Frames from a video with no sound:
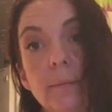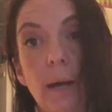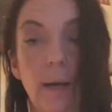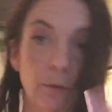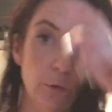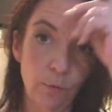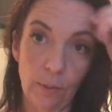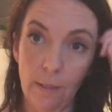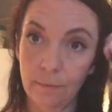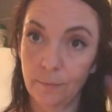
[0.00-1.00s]
I don't do
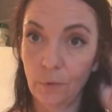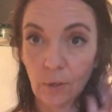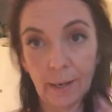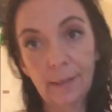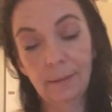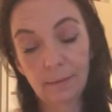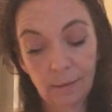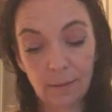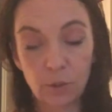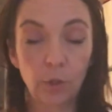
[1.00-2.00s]
that. Okay,
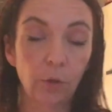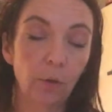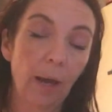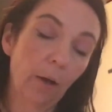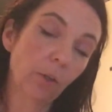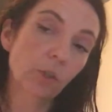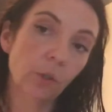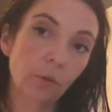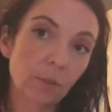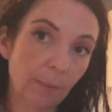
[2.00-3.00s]
so I'm gonna show
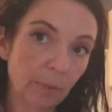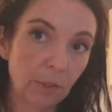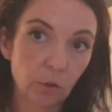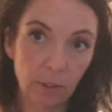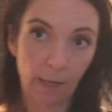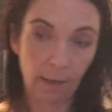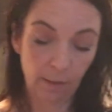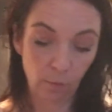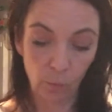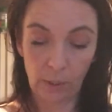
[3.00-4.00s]
you something
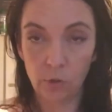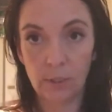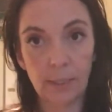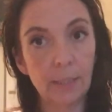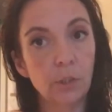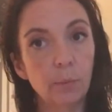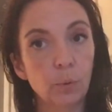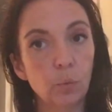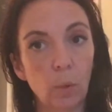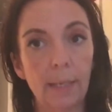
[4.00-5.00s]
today where you just actually
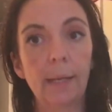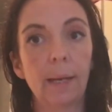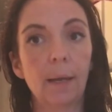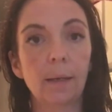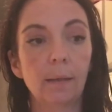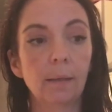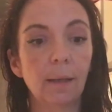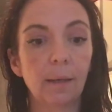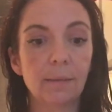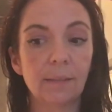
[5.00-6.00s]
put one layer in
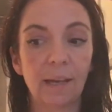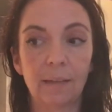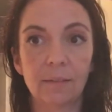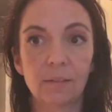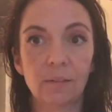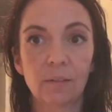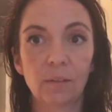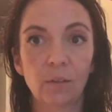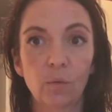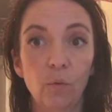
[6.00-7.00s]
and it stays
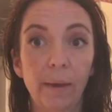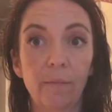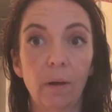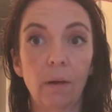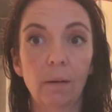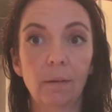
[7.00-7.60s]
forever.